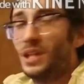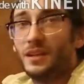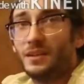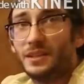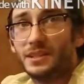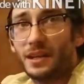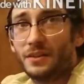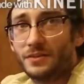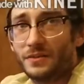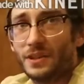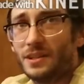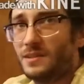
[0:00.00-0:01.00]
blood on the title
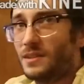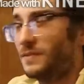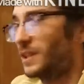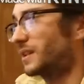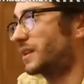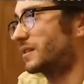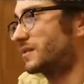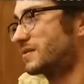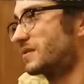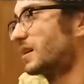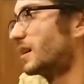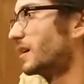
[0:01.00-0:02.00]
screen and stuff like that.
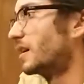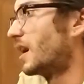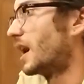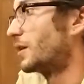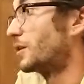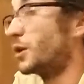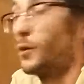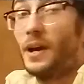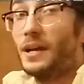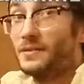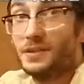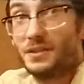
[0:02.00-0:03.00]
I don't know
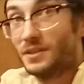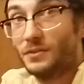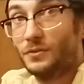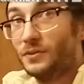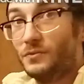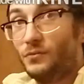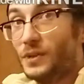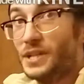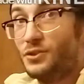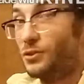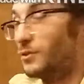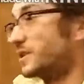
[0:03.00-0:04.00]
every single
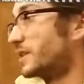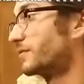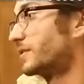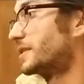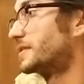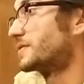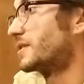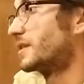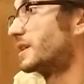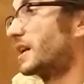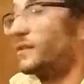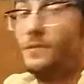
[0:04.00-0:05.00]
regional difference
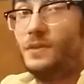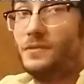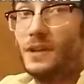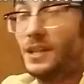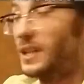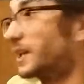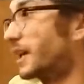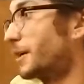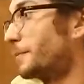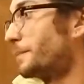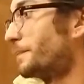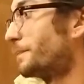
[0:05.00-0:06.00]
on every fucking game.